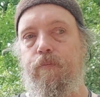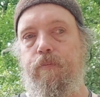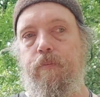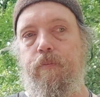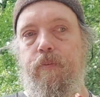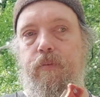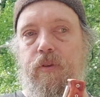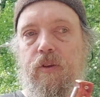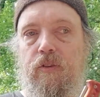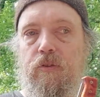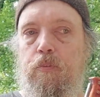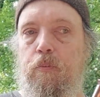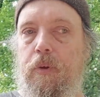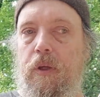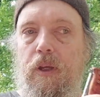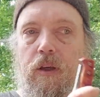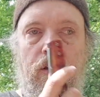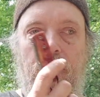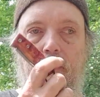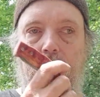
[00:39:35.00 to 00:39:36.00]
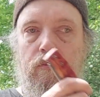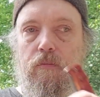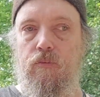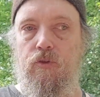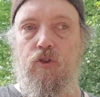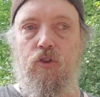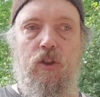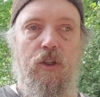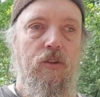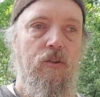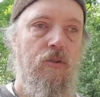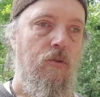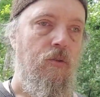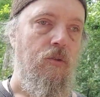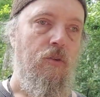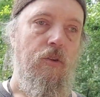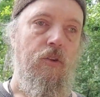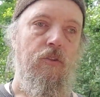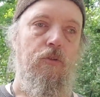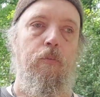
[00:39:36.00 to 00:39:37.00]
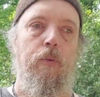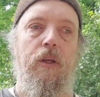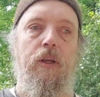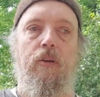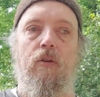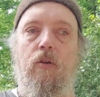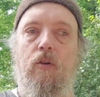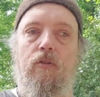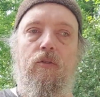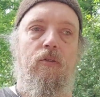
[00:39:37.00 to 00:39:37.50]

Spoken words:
this being shit, or this being